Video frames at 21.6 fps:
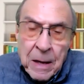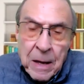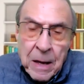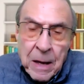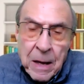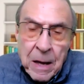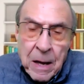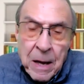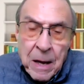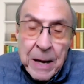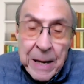
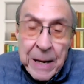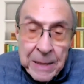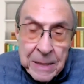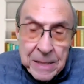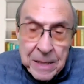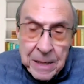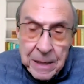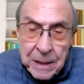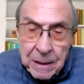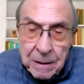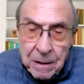uh,
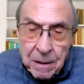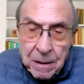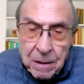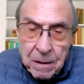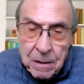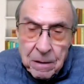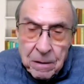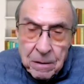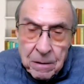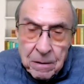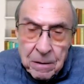hinting
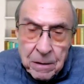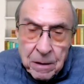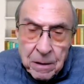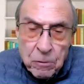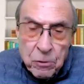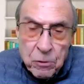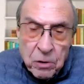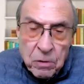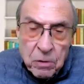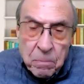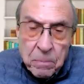that
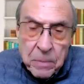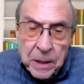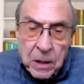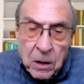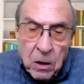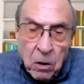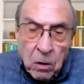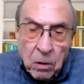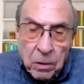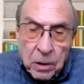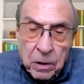you shouldn't be
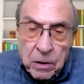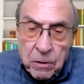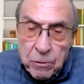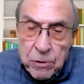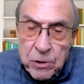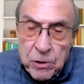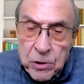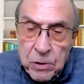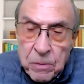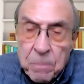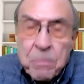called the
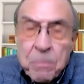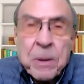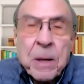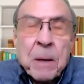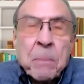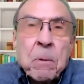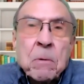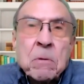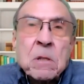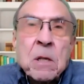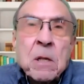Christian
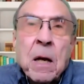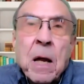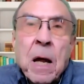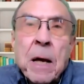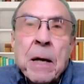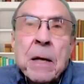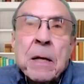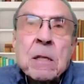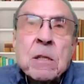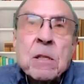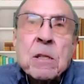People's
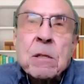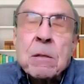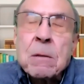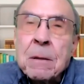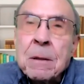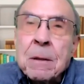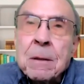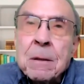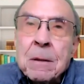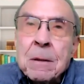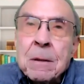Alliance.
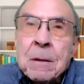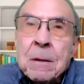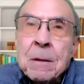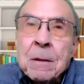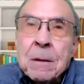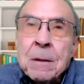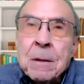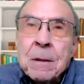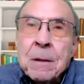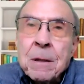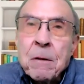
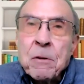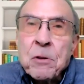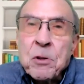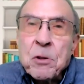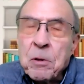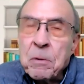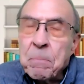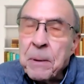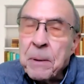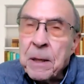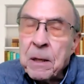You
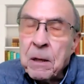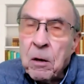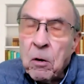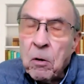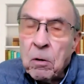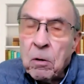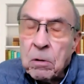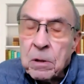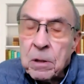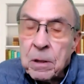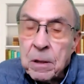should be
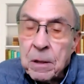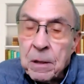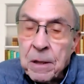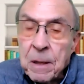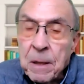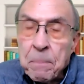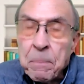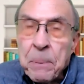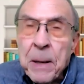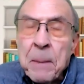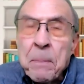called
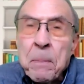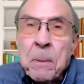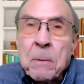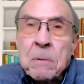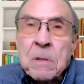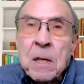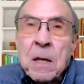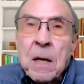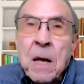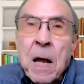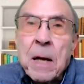the
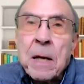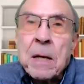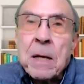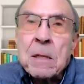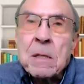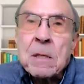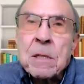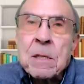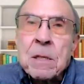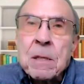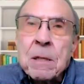People's
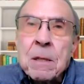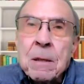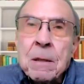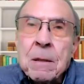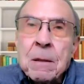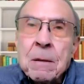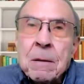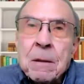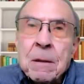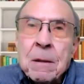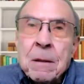Alliance.
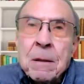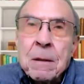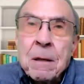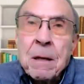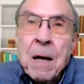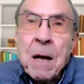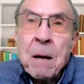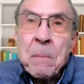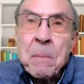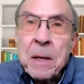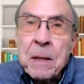
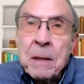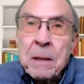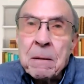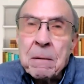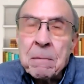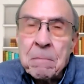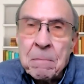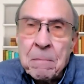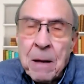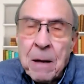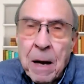I
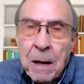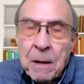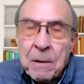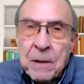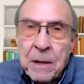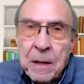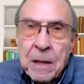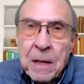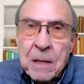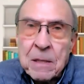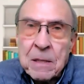mean, I
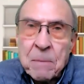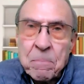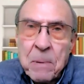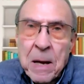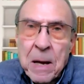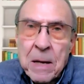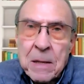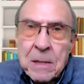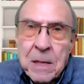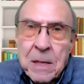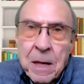think that's a
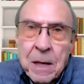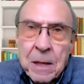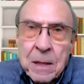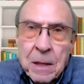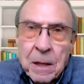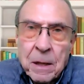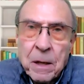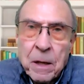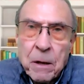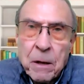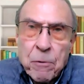better
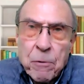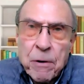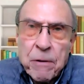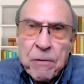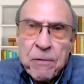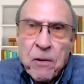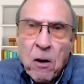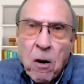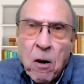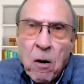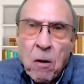title than
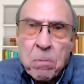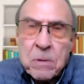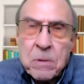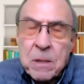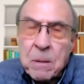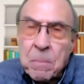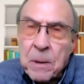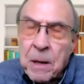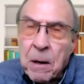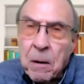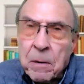Reform,
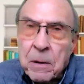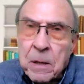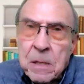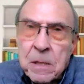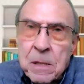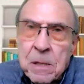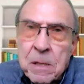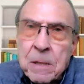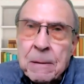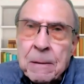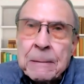to be
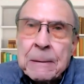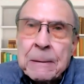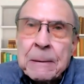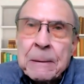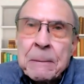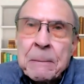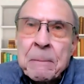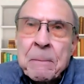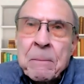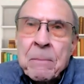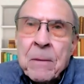honest,
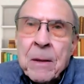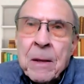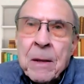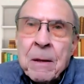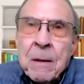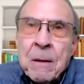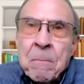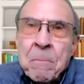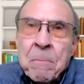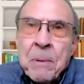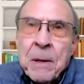
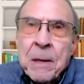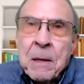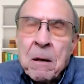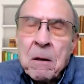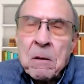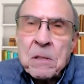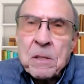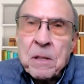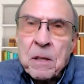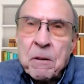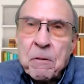
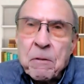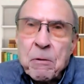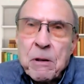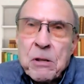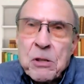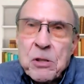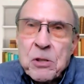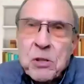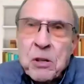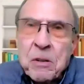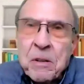because the
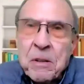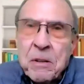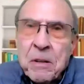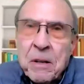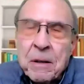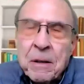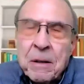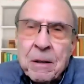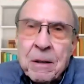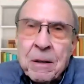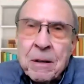Christian
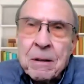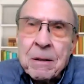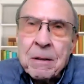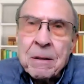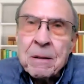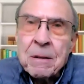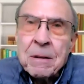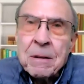thing,